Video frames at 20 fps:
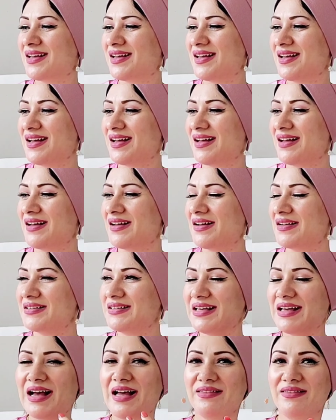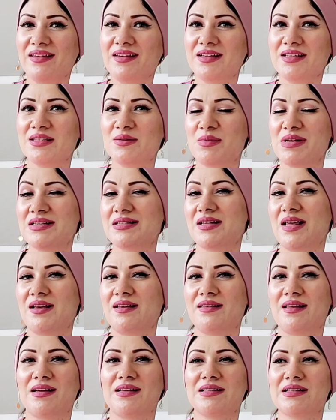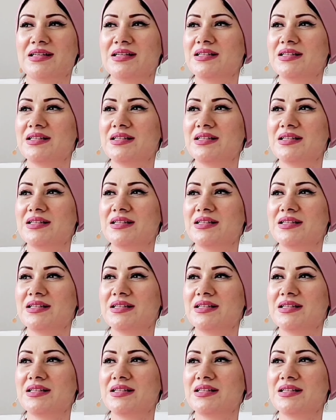Yeah, I think it smells like that.